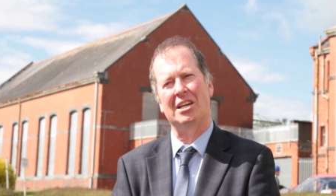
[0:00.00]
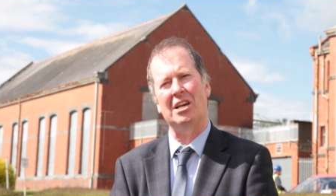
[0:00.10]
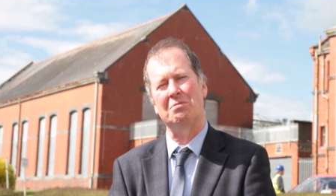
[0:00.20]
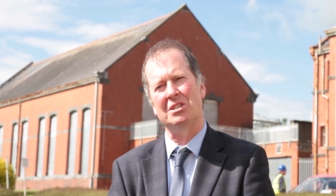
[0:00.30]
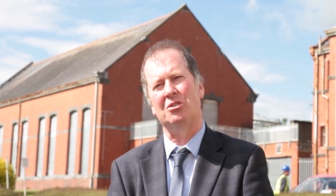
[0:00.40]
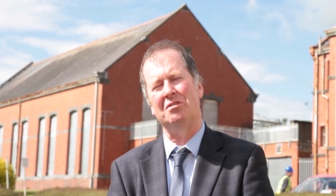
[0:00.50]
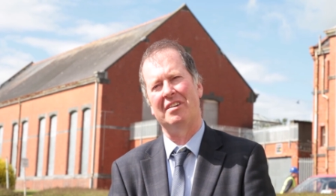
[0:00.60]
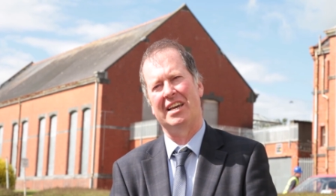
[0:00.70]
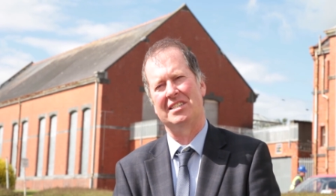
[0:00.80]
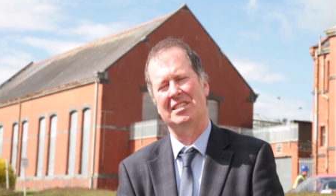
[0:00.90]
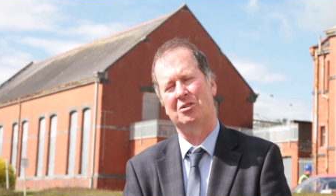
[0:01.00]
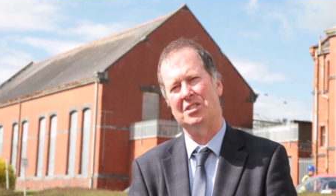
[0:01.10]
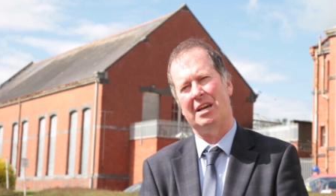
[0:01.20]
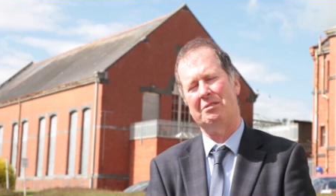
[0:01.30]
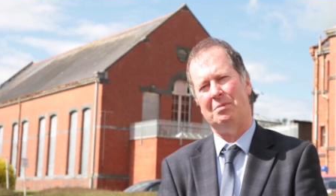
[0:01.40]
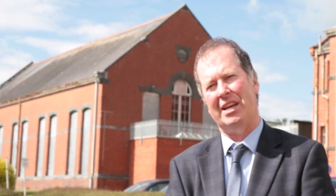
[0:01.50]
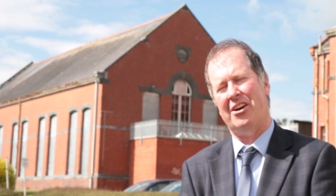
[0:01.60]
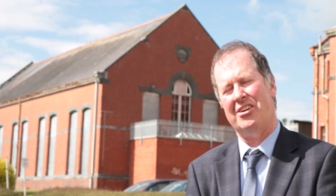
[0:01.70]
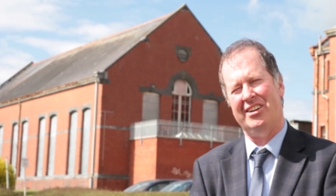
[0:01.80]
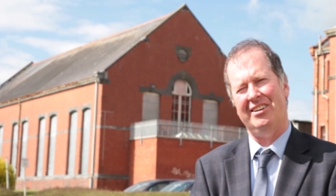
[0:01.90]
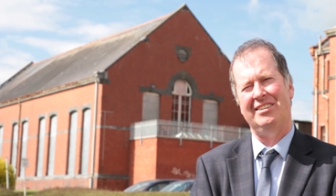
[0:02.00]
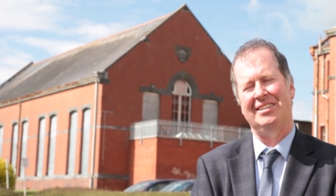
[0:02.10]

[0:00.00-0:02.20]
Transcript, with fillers: it was a good phase, good time to be there, you know.